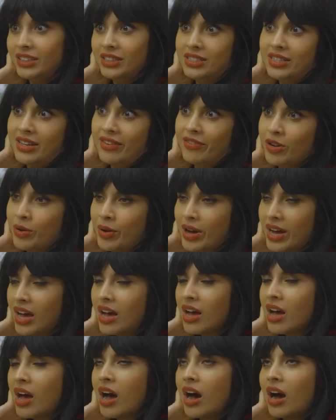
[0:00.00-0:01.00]
It's everywhere.
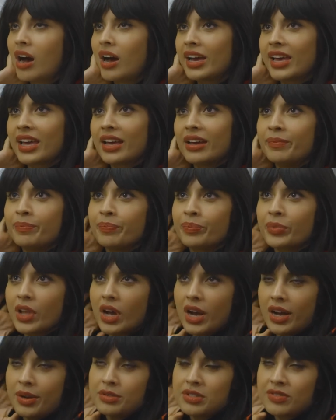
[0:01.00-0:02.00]
I
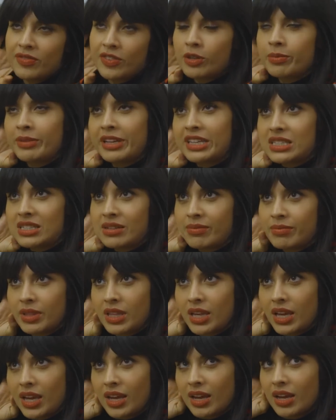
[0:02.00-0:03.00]
was filming
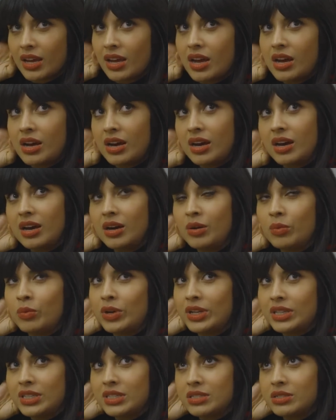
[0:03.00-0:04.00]
something
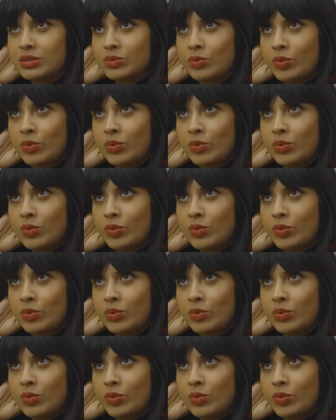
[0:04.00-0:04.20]
once